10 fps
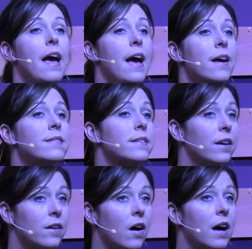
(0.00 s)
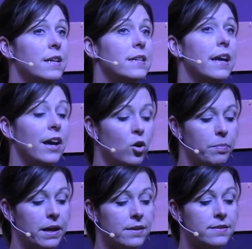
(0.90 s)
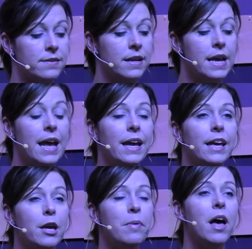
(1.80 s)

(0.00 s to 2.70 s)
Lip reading: ask God to help us, and keep